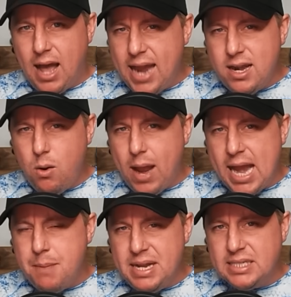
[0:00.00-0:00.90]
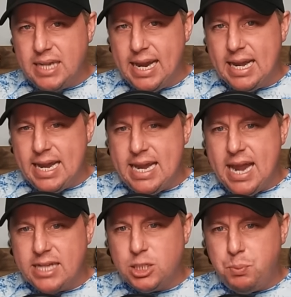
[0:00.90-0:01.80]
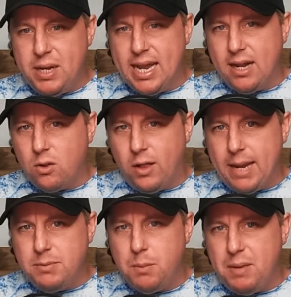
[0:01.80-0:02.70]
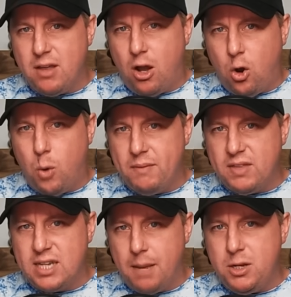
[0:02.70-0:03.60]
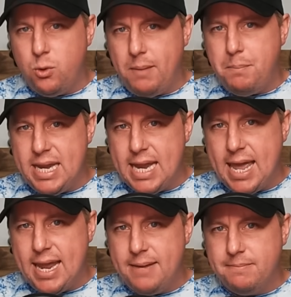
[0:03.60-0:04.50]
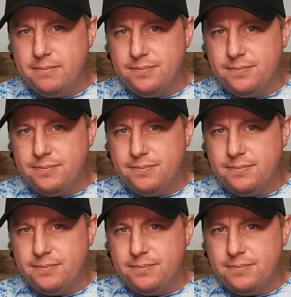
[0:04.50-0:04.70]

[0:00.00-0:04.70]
I know A B C and E S P N claim to be the home of the W N B A,